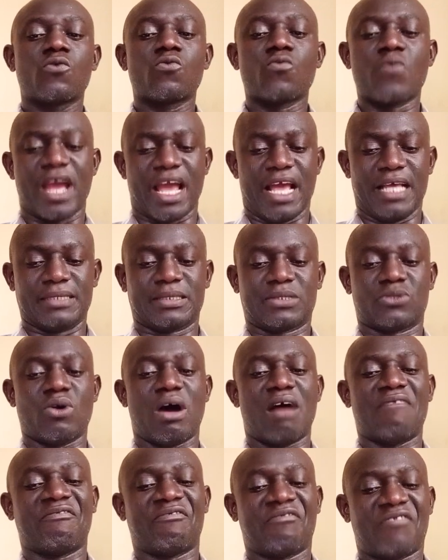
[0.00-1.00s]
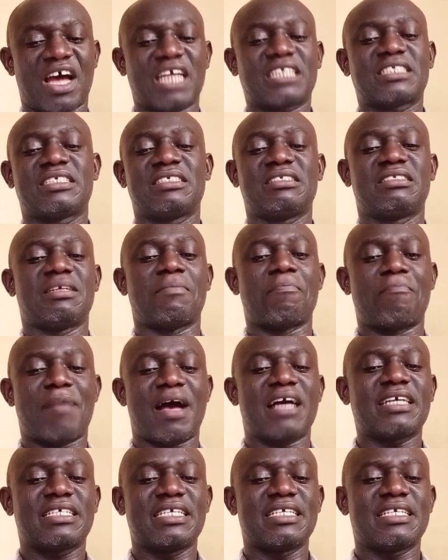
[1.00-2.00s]
ways to avert the
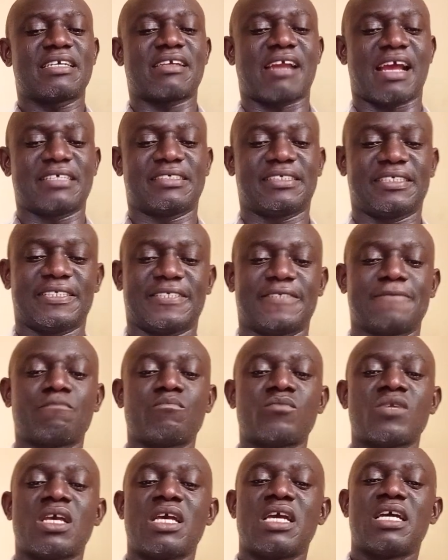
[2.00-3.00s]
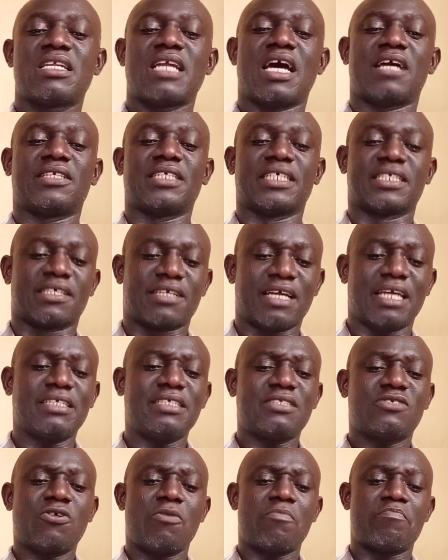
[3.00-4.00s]
banking crisis. Now, the
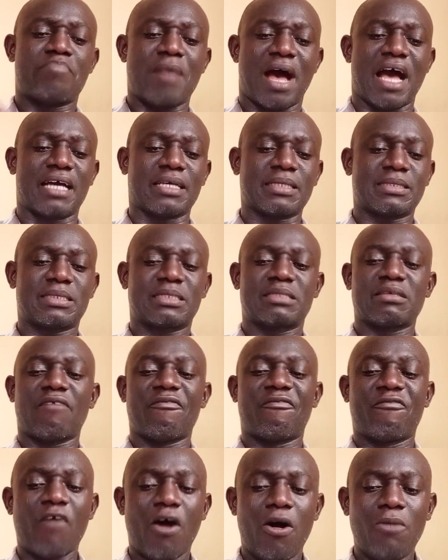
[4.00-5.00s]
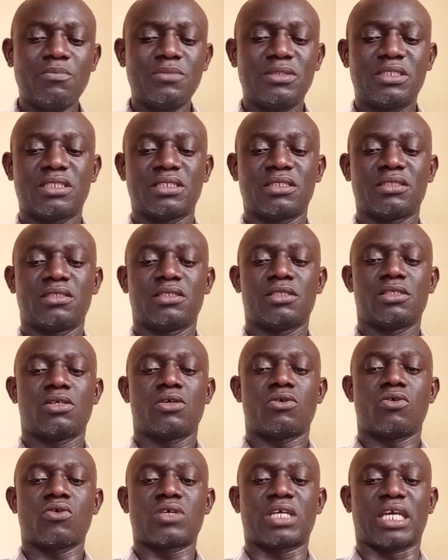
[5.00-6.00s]
creditor banks formed,
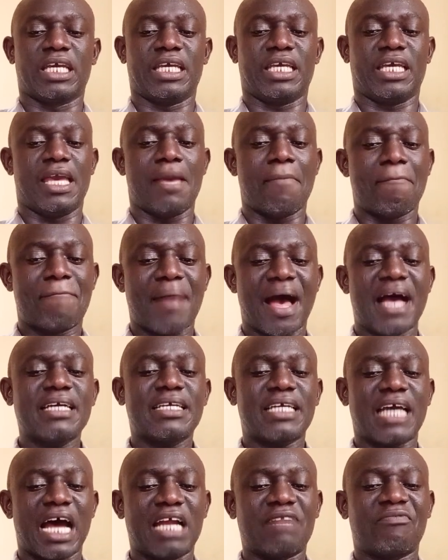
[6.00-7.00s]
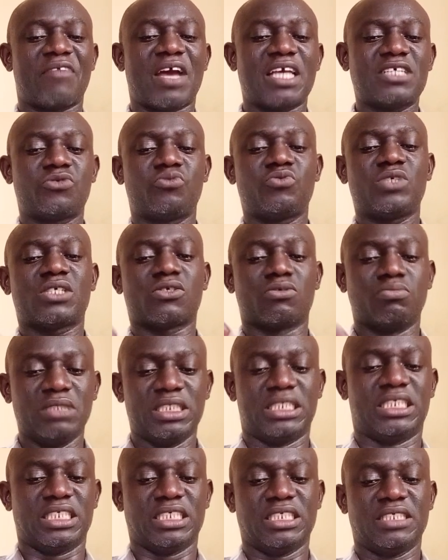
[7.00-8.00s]
a bank advisory
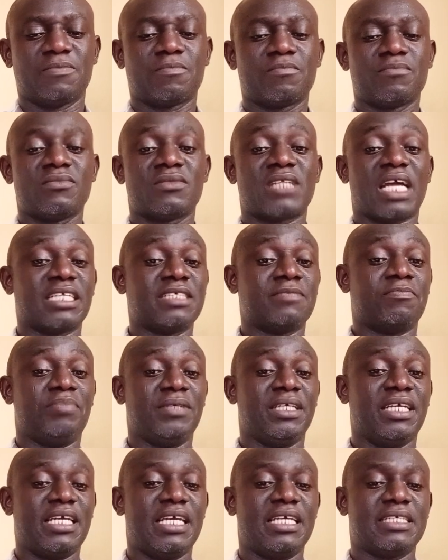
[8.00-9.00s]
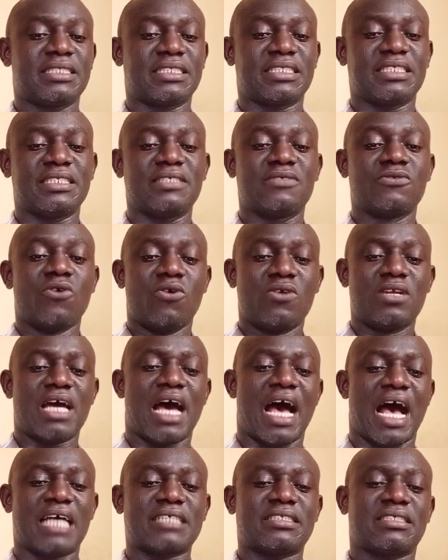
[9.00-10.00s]
committee, that is BAC,
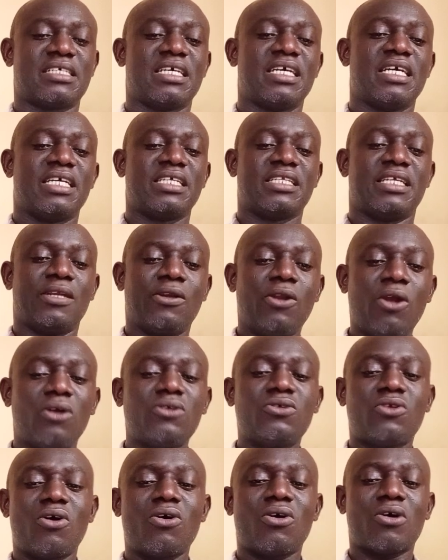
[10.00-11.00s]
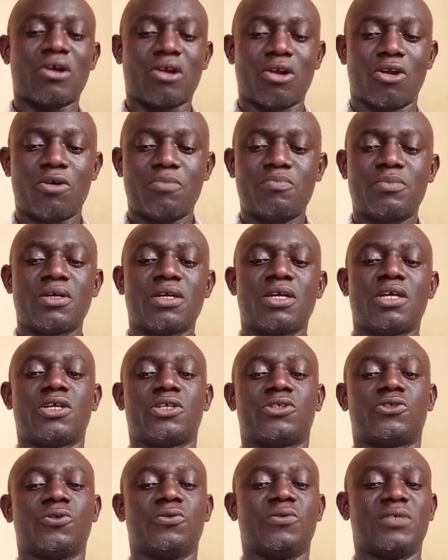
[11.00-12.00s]
known as the London Club,
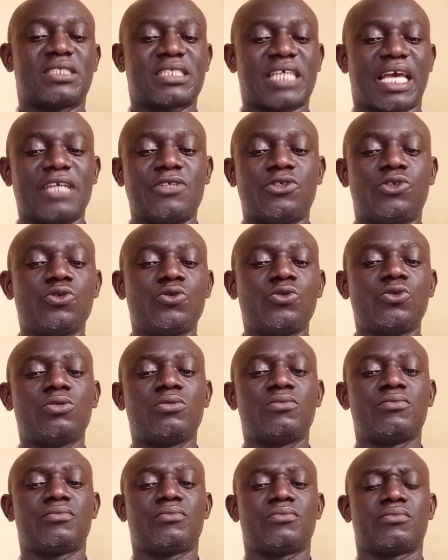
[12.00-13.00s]
to reschedule